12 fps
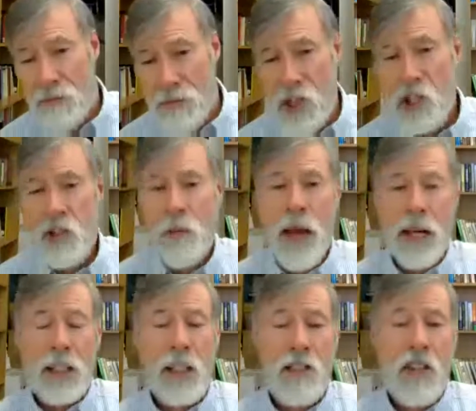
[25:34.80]

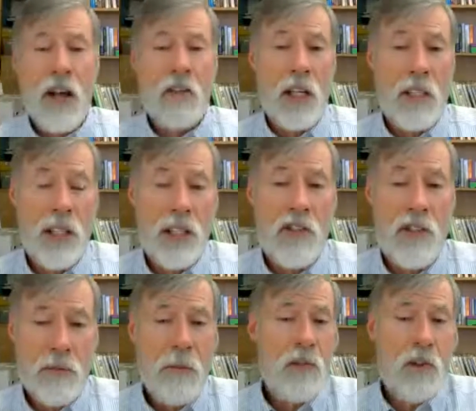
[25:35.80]
systematically sound ideas.
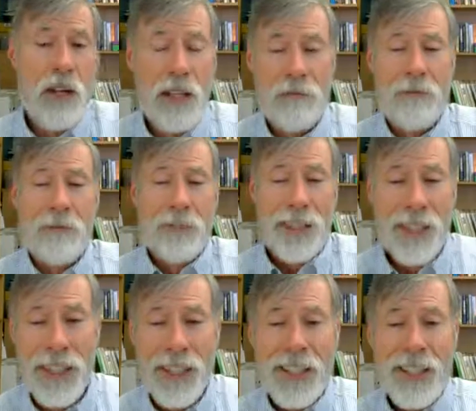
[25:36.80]
Sorry.
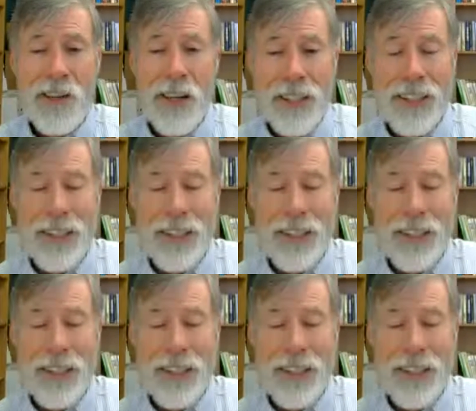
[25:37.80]
Go ahead.